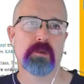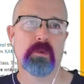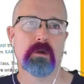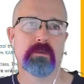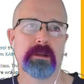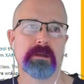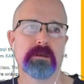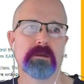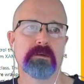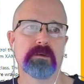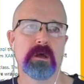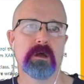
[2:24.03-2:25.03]

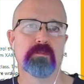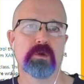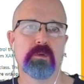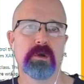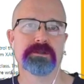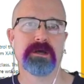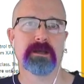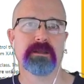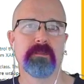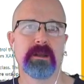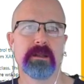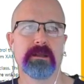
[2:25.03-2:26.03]
written, pretty well
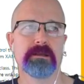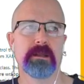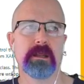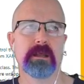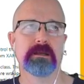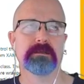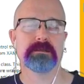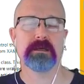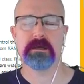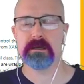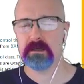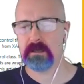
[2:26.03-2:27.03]
documented, and
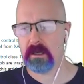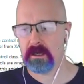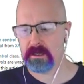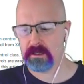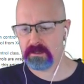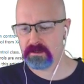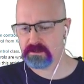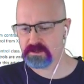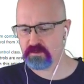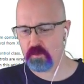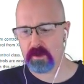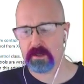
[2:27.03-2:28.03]

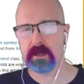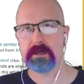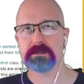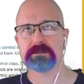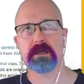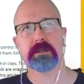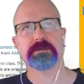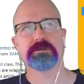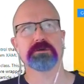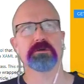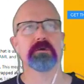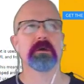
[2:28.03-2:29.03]
this morning I decided
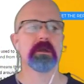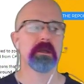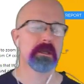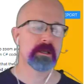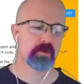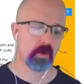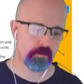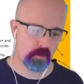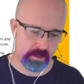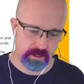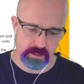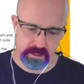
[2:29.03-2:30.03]
to
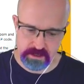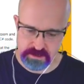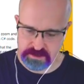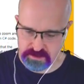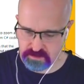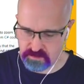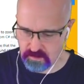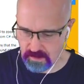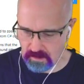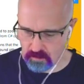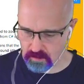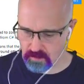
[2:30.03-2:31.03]
incorporate it into
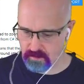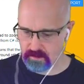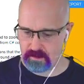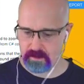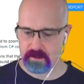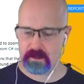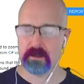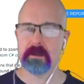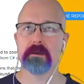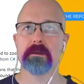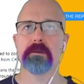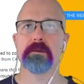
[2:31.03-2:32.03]

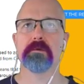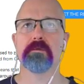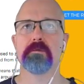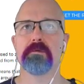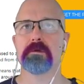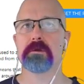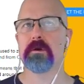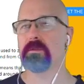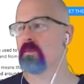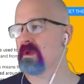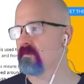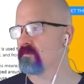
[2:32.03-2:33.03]
the code
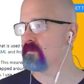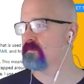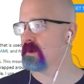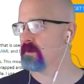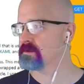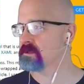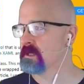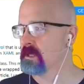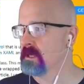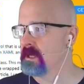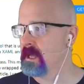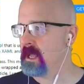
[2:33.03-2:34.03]
that we have built.
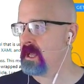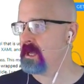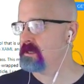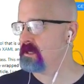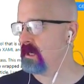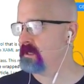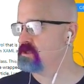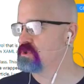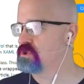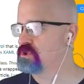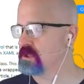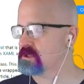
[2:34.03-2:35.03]
And I
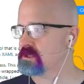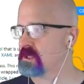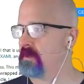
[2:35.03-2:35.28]
just got